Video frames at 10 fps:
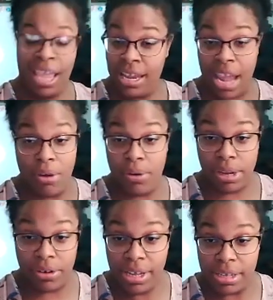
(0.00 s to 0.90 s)
And now
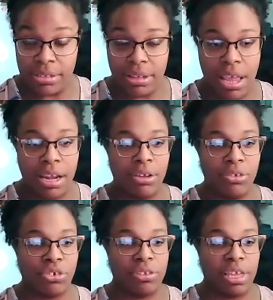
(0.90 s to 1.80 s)
here it is. And I
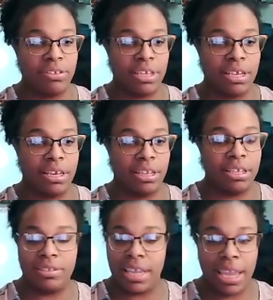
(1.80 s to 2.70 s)
was just, I said,
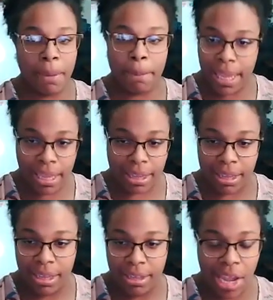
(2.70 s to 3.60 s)
this can't be.
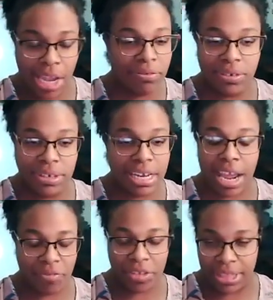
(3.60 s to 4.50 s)
I did
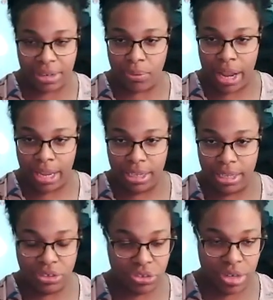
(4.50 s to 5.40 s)
everything right.
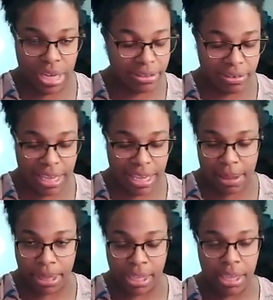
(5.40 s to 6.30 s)
This
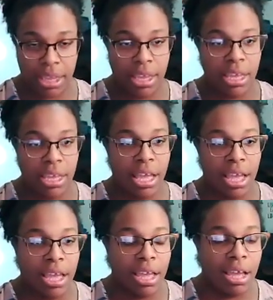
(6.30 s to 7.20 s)
can't be.
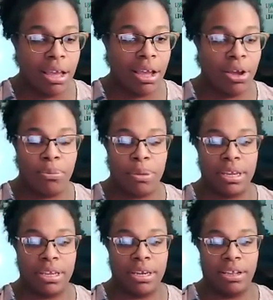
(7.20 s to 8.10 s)
Oh my
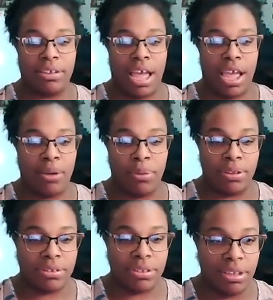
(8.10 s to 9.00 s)
goodness. I
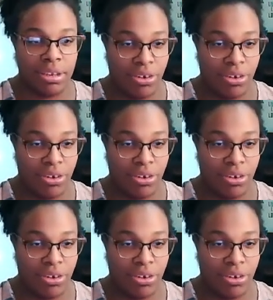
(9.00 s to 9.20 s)
was